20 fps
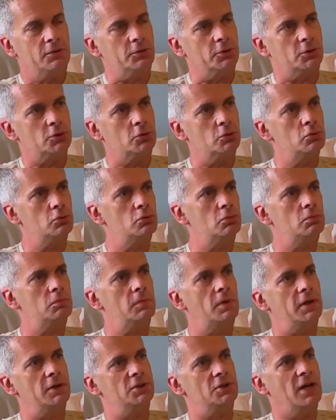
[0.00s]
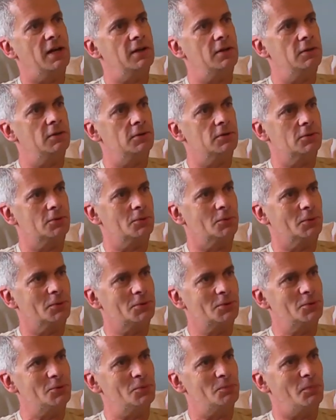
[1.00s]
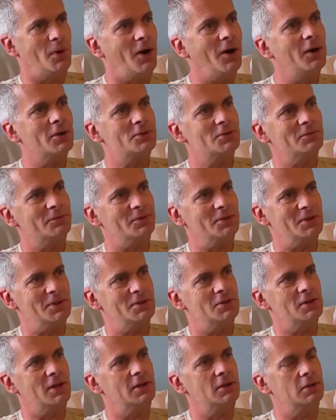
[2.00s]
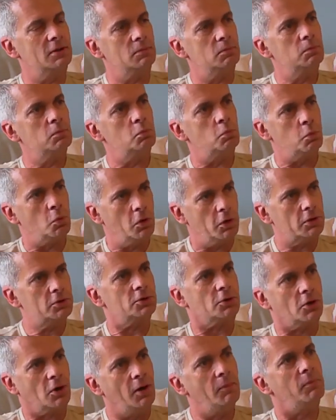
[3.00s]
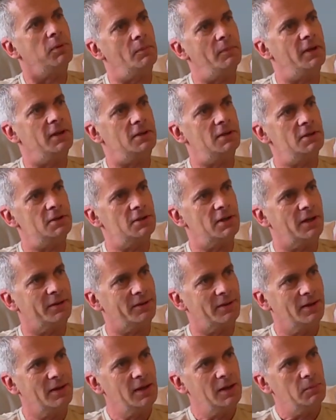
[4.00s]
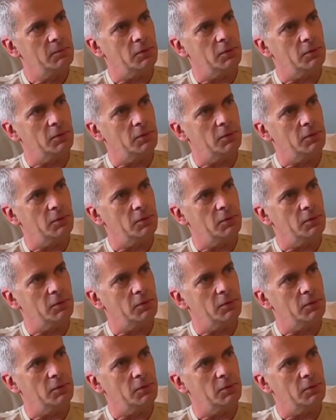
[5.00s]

the two agendas or the two parts of the agenda work to complement each other